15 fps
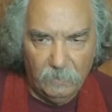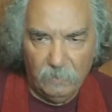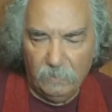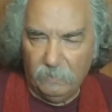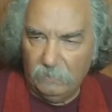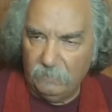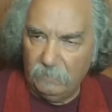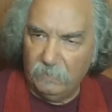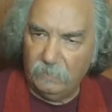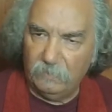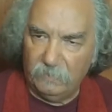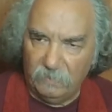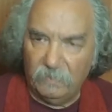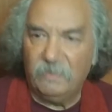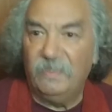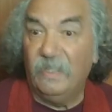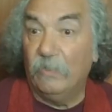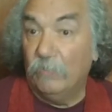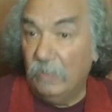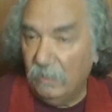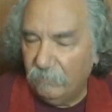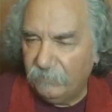uh, that
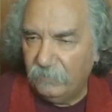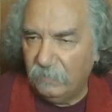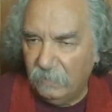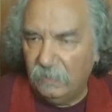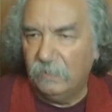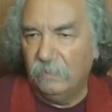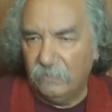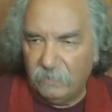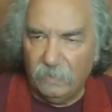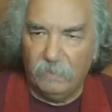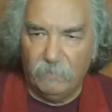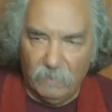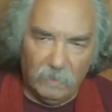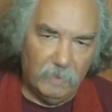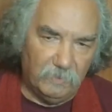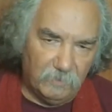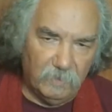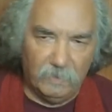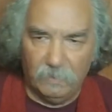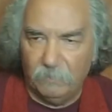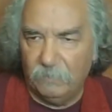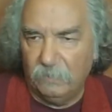thereafter they can say, well, I
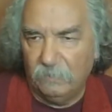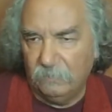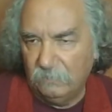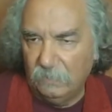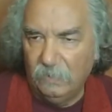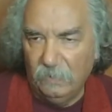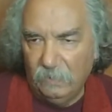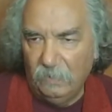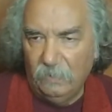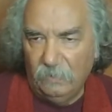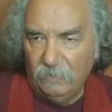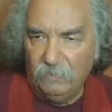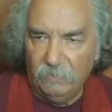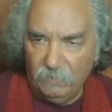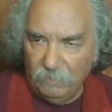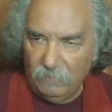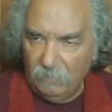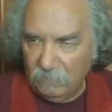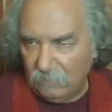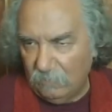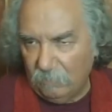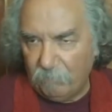think I'm going to
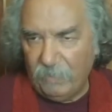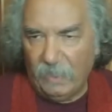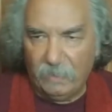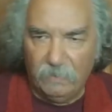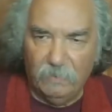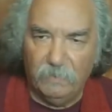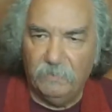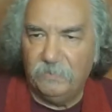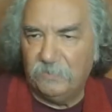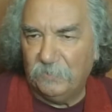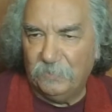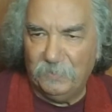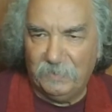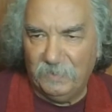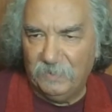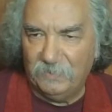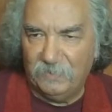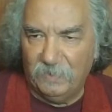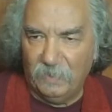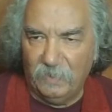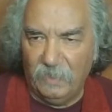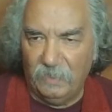cut back on certain things
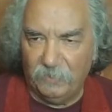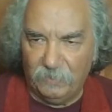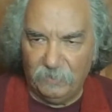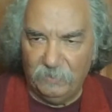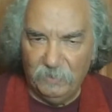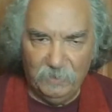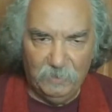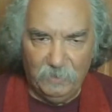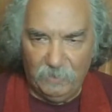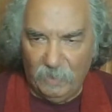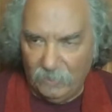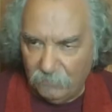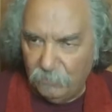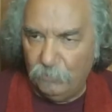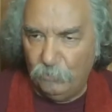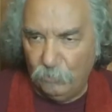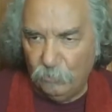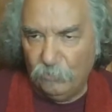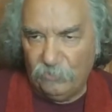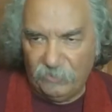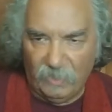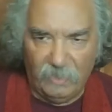that I had to had to
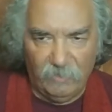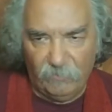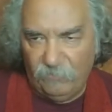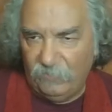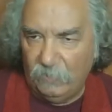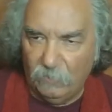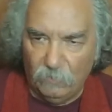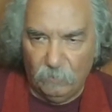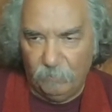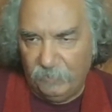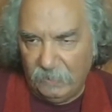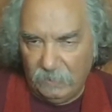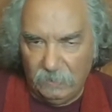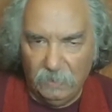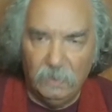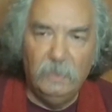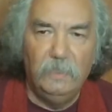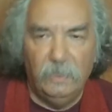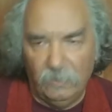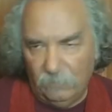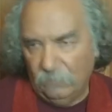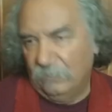do, say, feel, be,
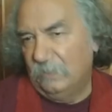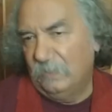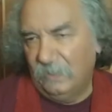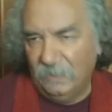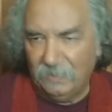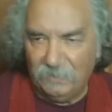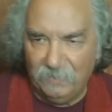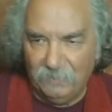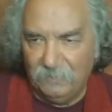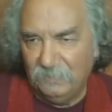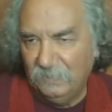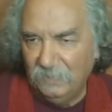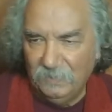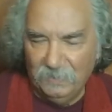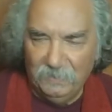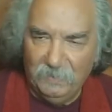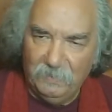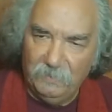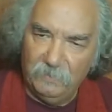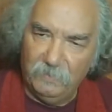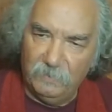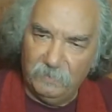in order to get to
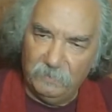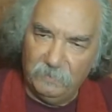the,